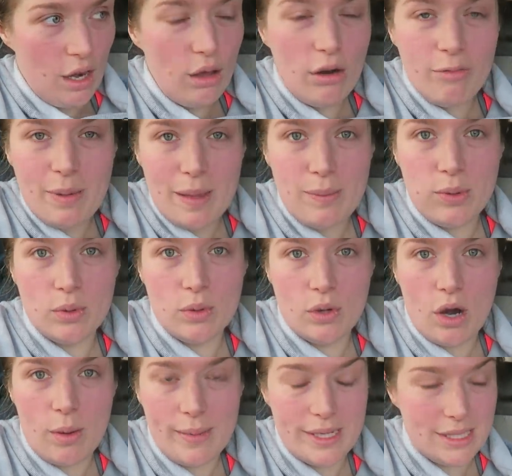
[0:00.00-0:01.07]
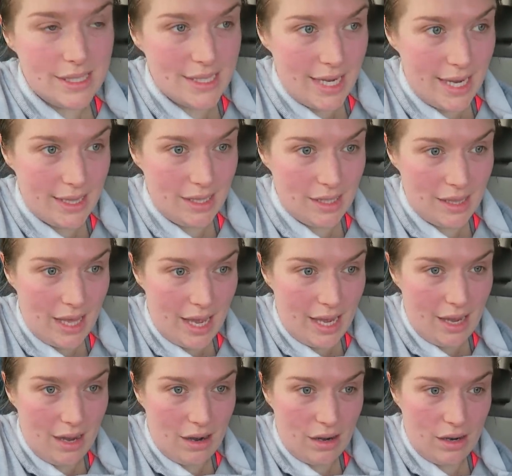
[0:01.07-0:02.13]
a lot of people comment saying that
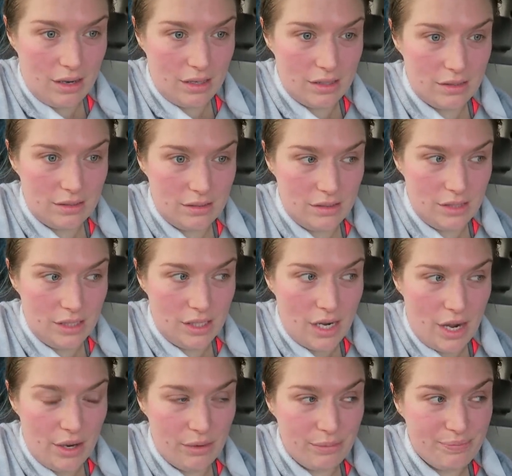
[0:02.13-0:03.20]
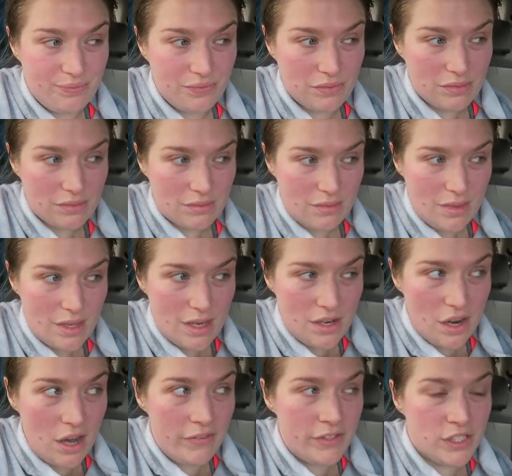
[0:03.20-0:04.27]
they are, you know,
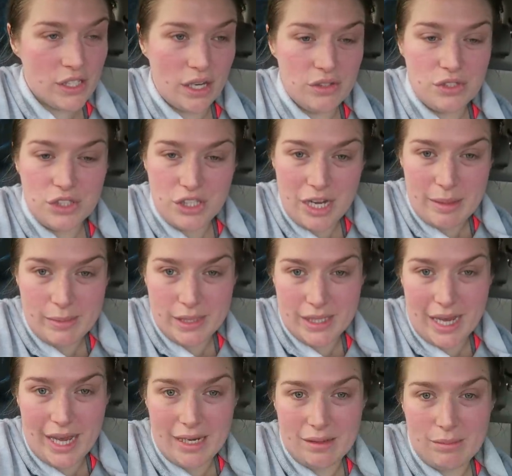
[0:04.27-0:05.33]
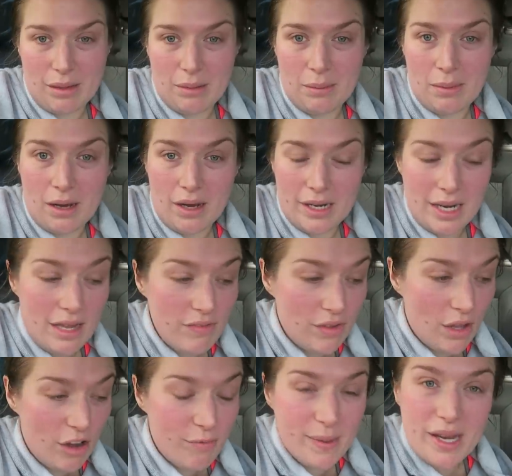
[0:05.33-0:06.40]
nervous to go to the gym and scared and blah, blah, blah. And
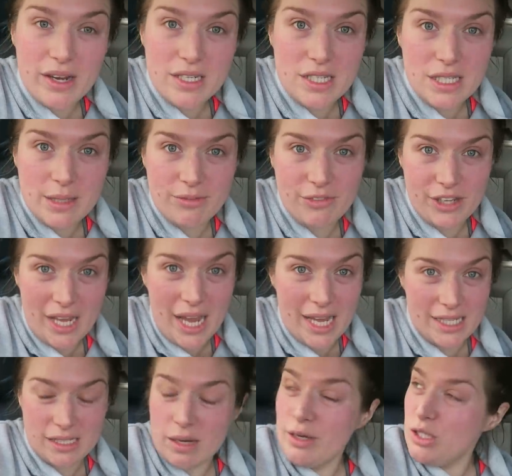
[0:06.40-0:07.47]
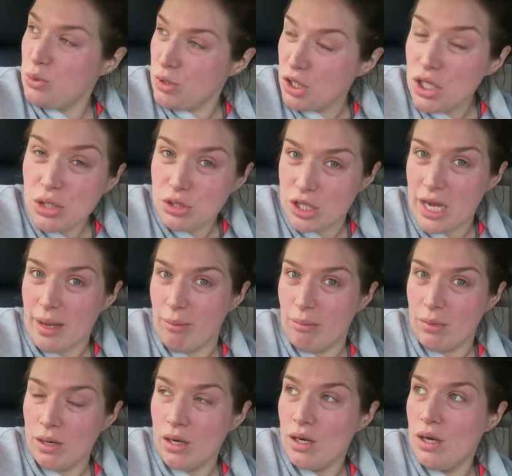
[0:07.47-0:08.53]
even though I've been going to the gym for years, going to a new
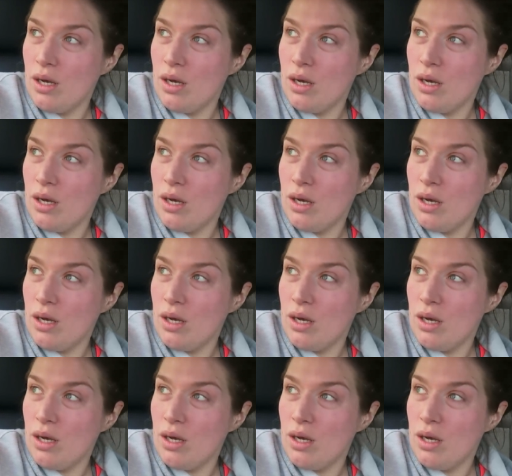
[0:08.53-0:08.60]
gym